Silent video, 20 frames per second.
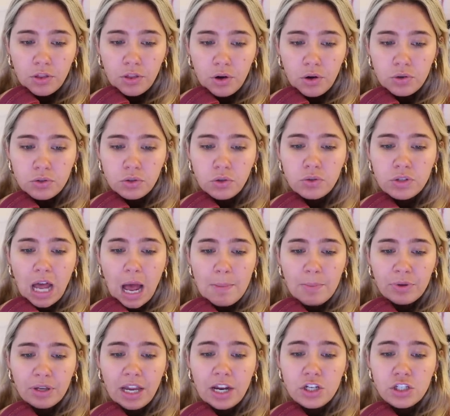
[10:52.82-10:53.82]
those whose
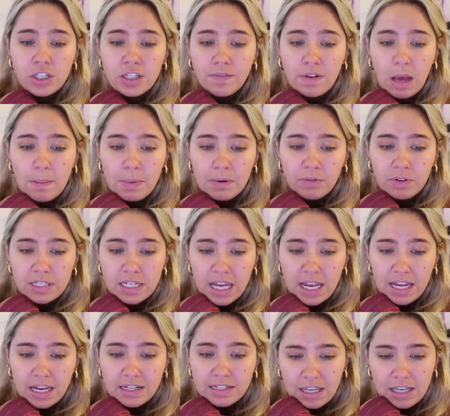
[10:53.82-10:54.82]
applications have not been
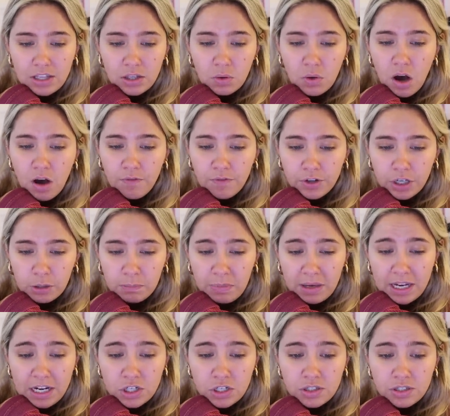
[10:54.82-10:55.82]
retained. Thank you all for your
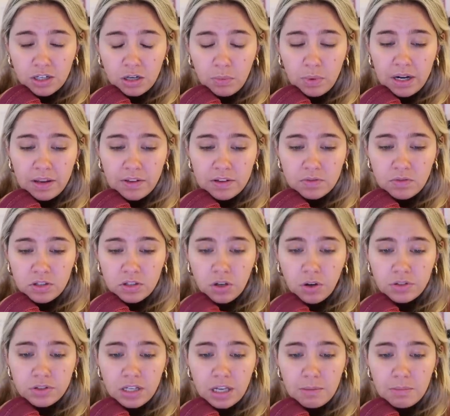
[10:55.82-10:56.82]
patience in awaiting these
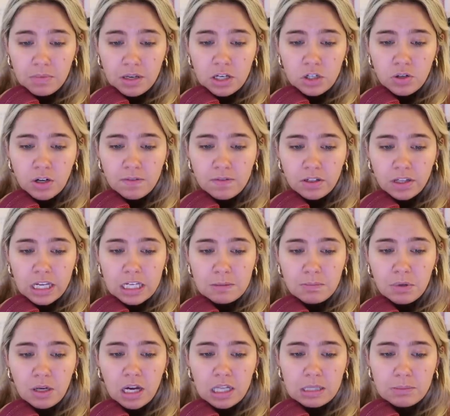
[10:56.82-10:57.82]
results. Administrative delays
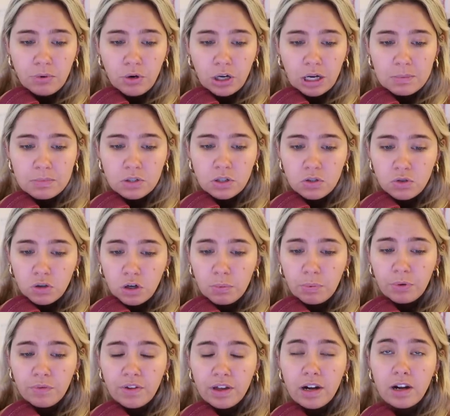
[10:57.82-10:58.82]
beyond the program's control
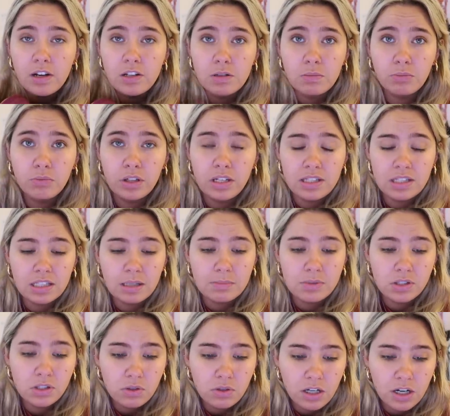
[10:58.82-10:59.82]
prevented us from releasing them
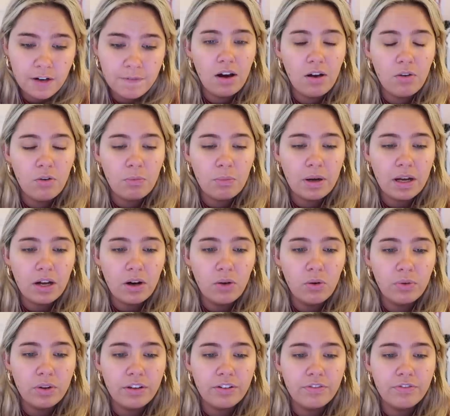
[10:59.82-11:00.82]
sooner. Oh my
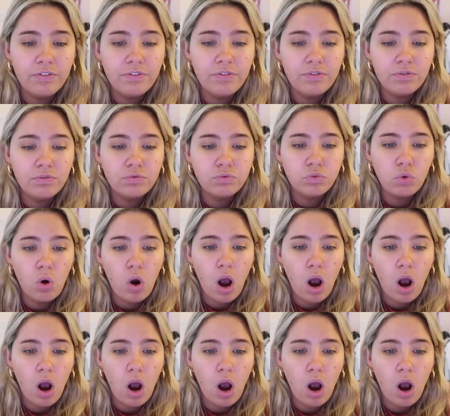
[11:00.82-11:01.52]
holy f-